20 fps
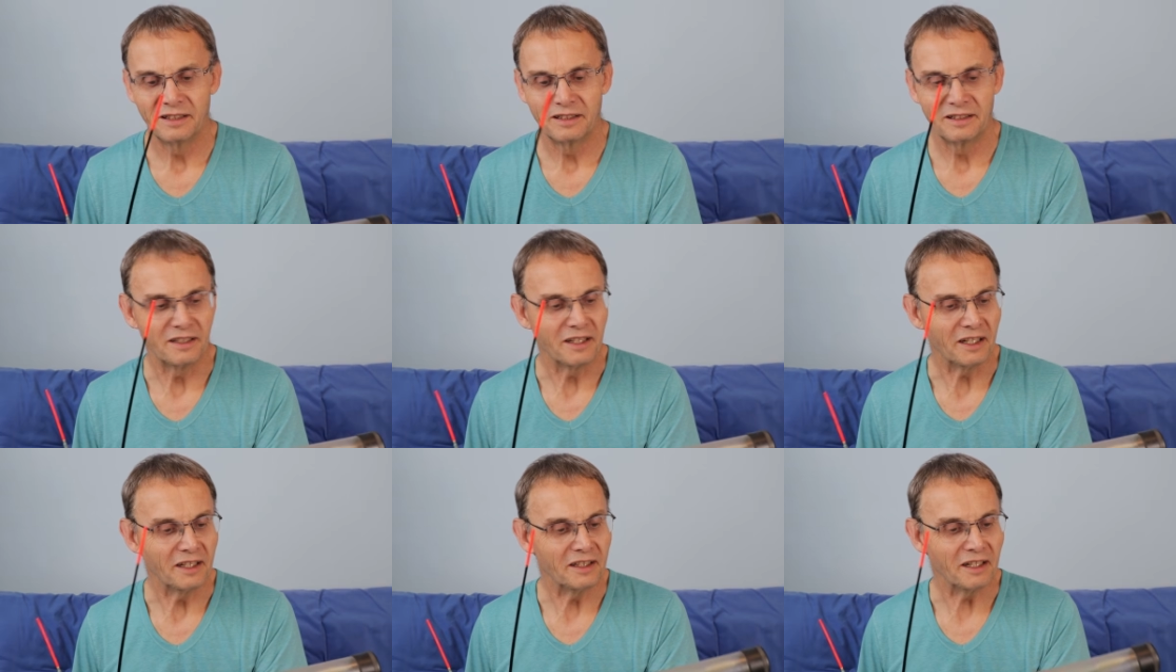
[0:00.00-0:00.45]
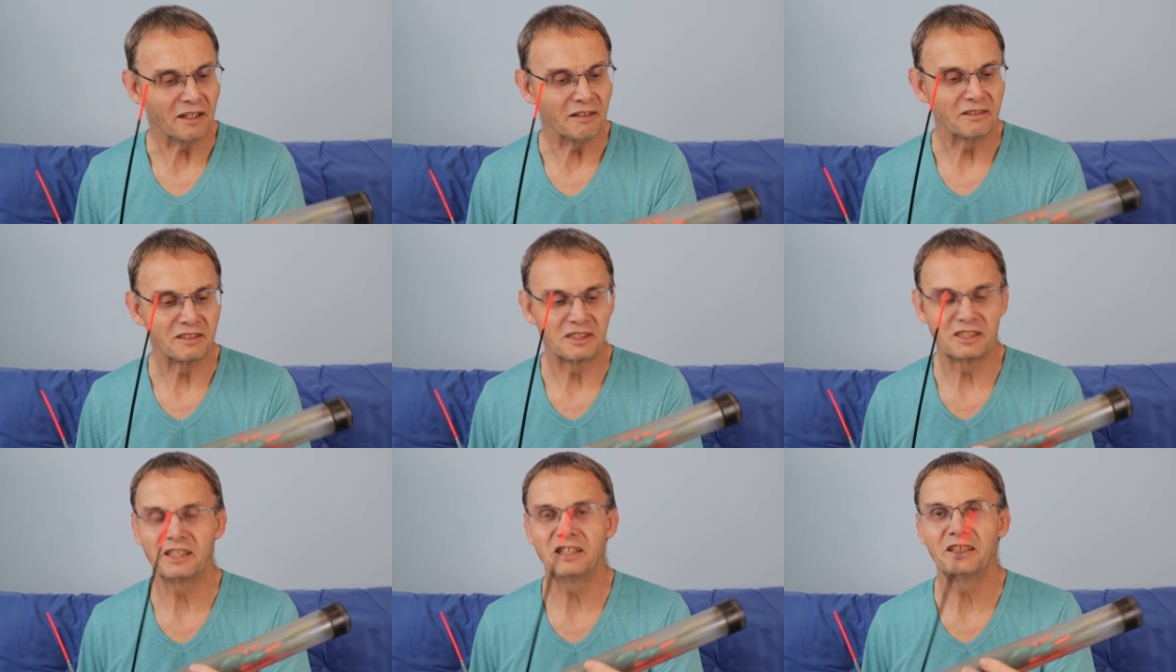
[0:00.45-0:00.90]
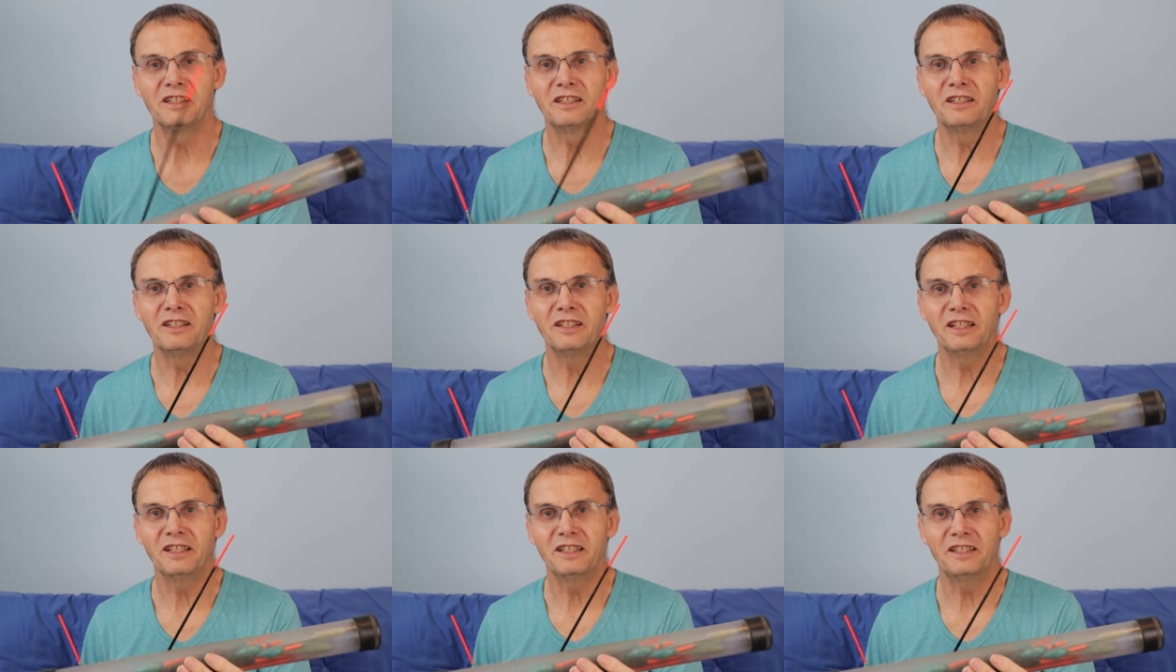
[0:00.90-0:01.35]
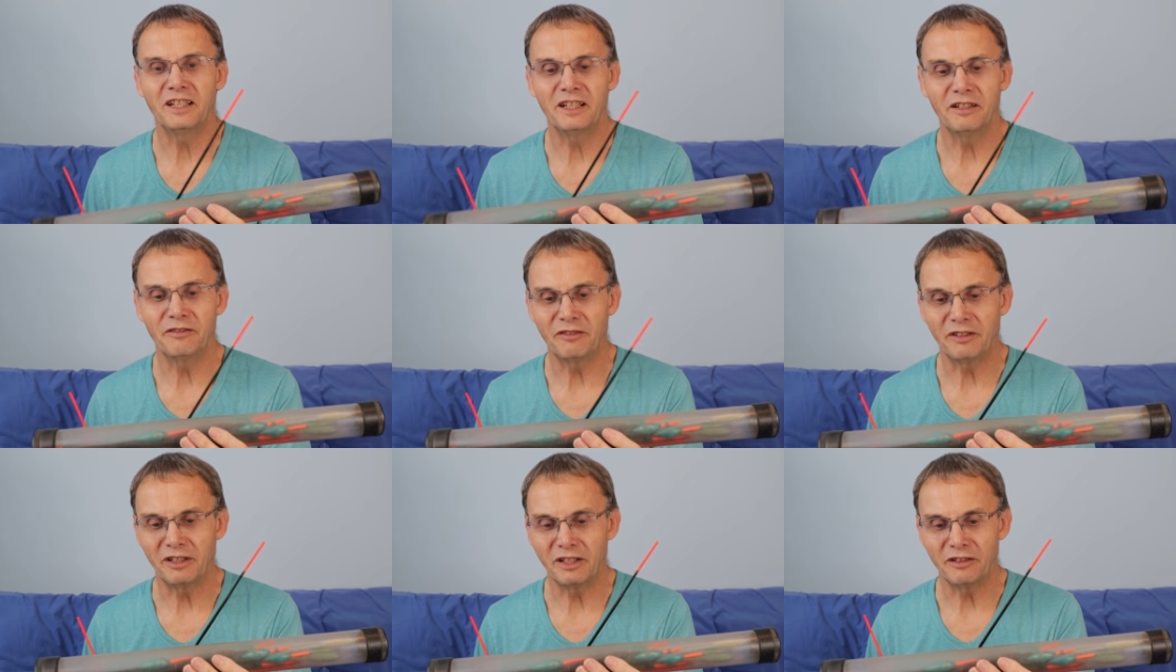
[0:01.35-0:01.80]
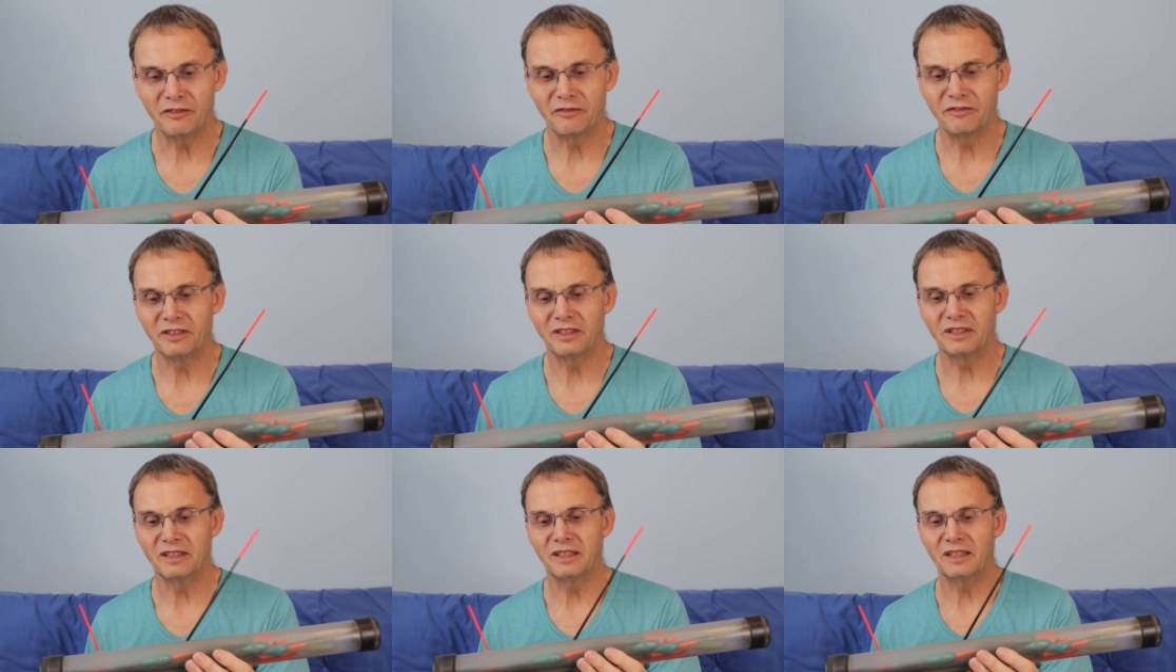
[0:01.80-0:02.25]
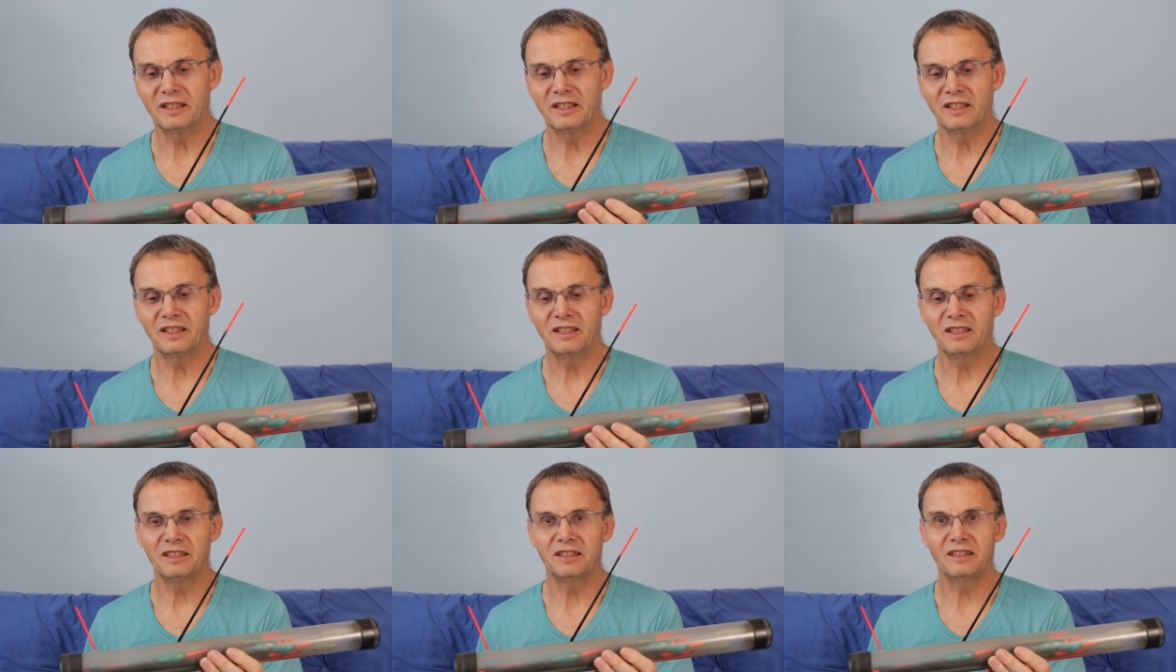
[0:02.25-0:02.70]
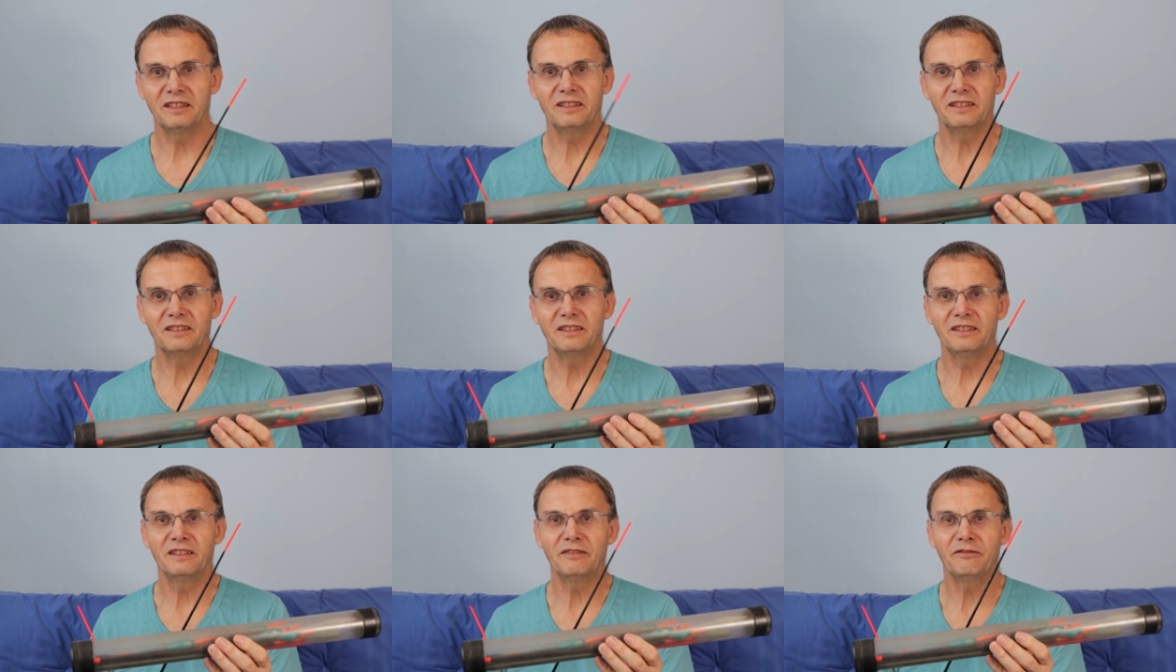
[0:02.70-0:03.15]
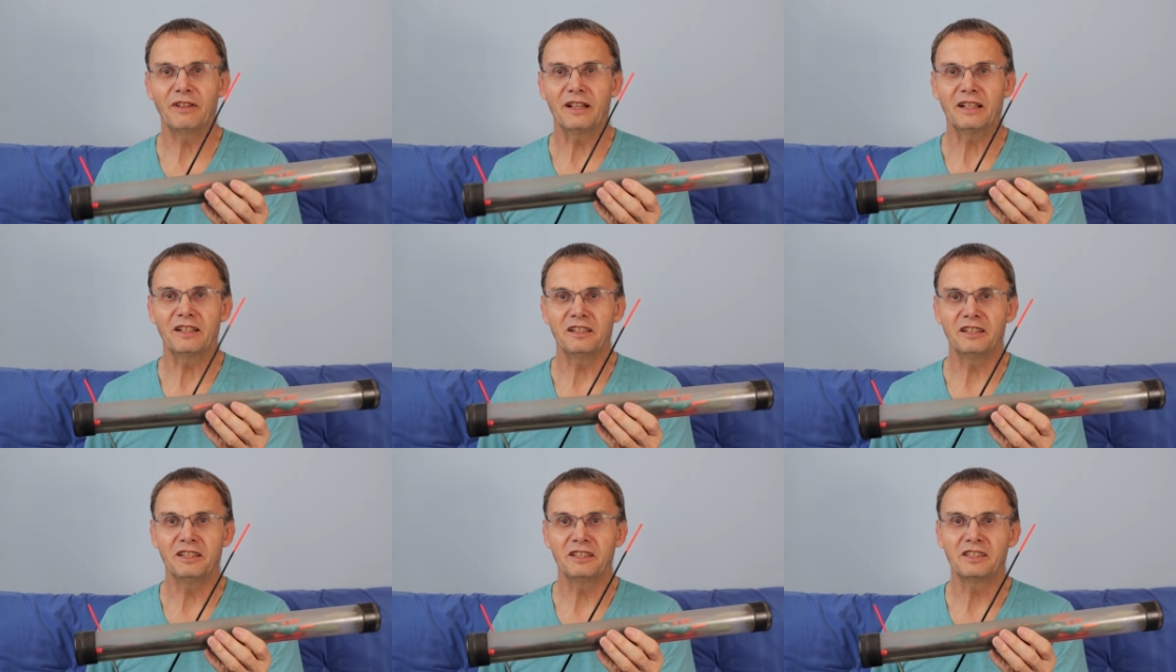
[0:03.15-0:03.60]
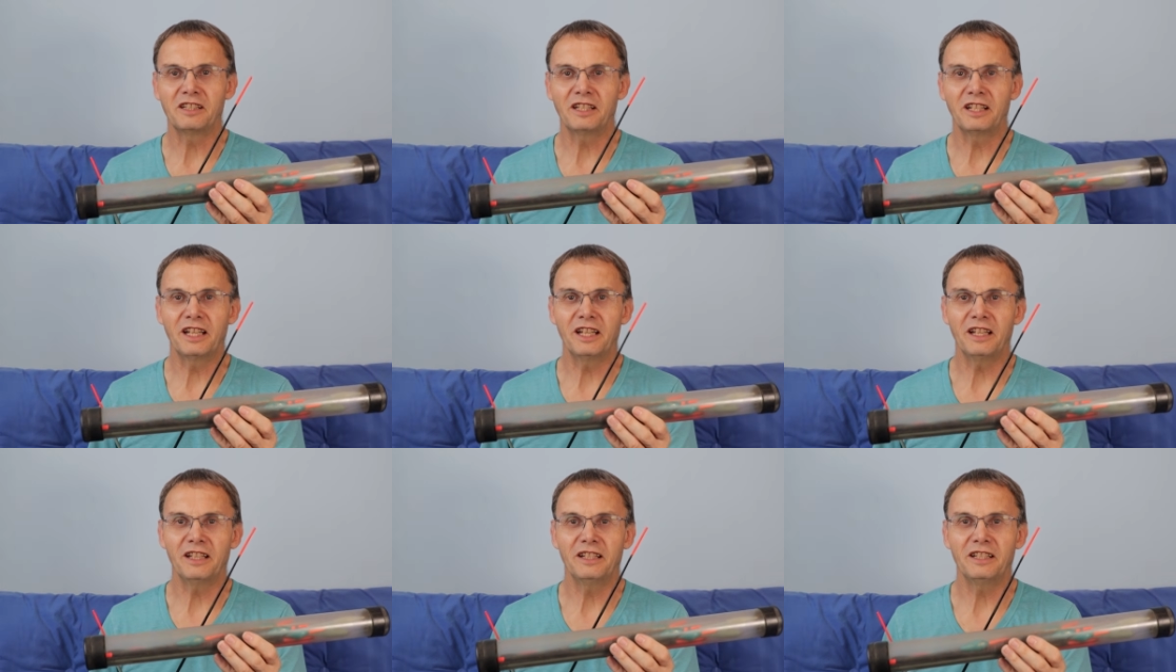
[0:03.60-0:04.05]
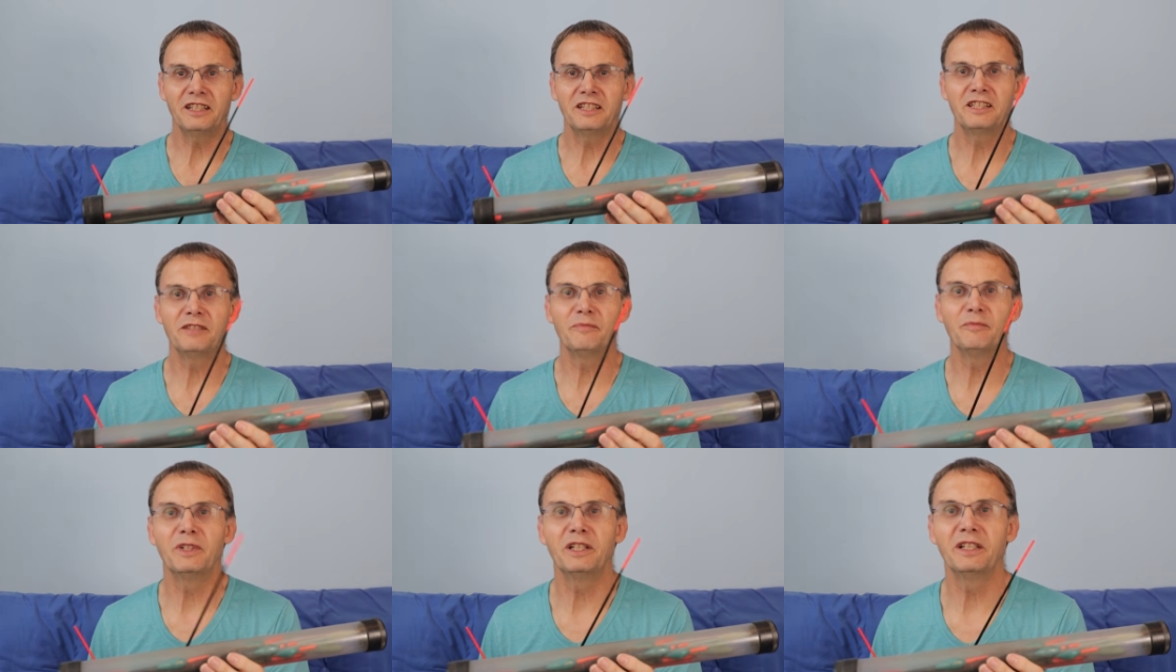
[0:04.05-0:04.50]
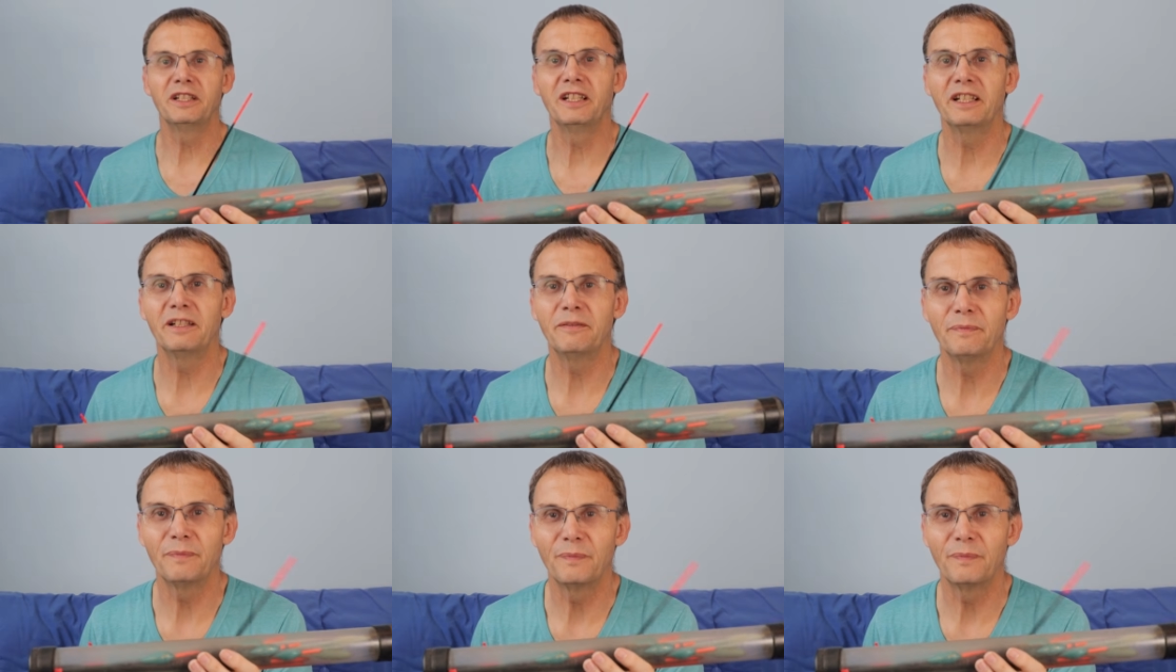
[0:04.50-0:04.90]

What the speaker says: They don't see the light of day very often, and in fact I used to keep these in my